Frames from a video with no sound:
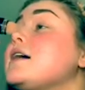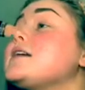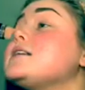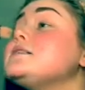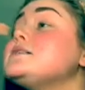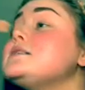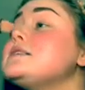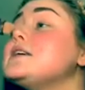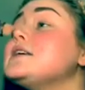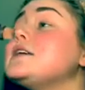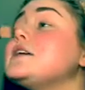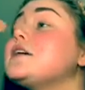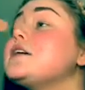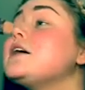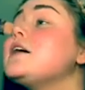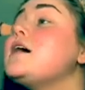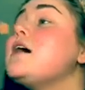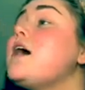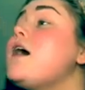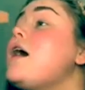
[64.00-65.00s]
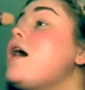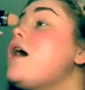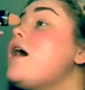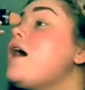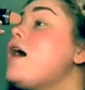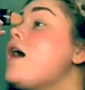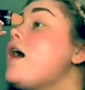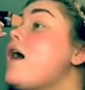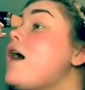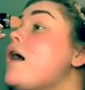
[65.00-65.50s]
concealer.
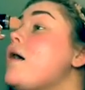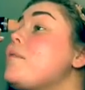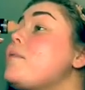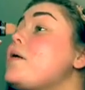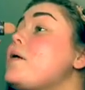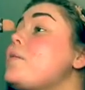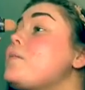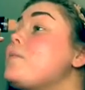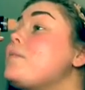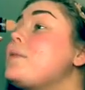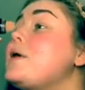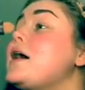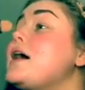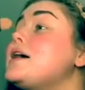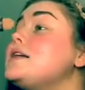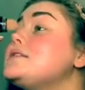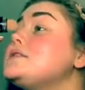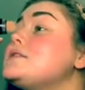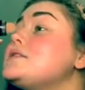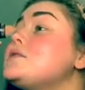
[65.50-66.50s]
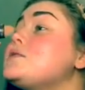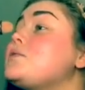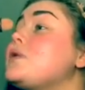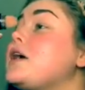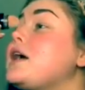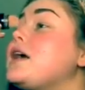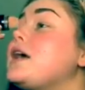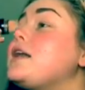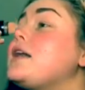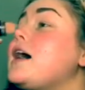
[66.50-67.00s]
But
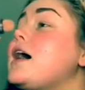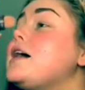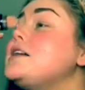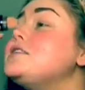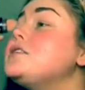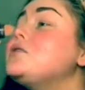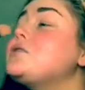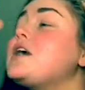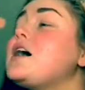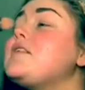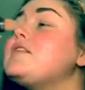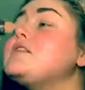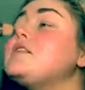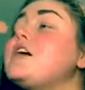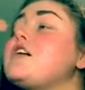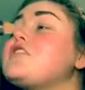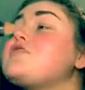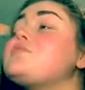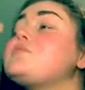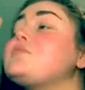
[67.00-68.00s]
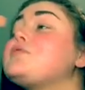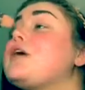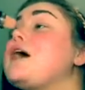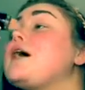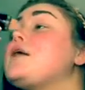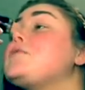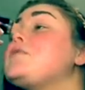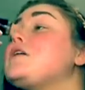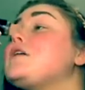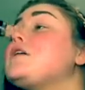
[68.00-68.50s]
when I don't have a lot of
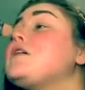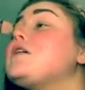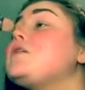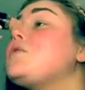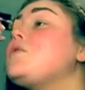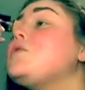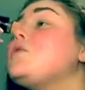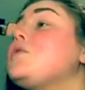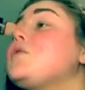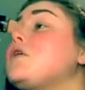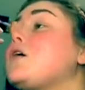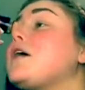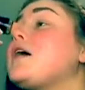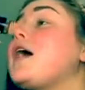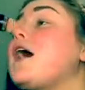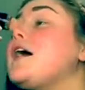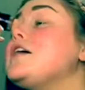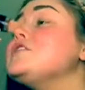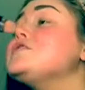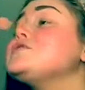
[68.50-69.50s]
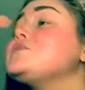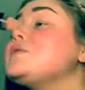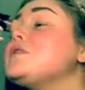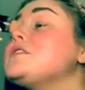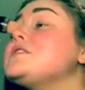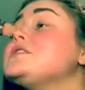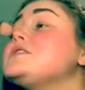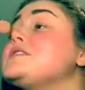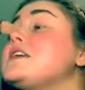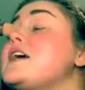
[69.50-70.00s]
primer or I just want
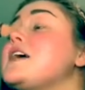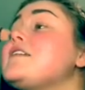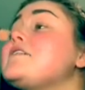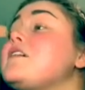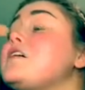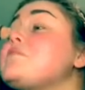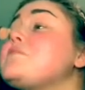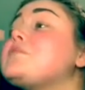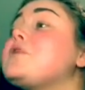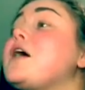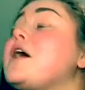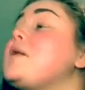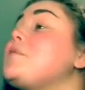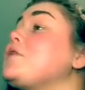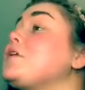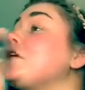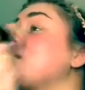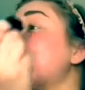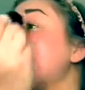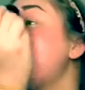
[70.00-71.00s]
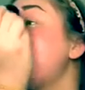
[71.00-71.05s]
to save on primer,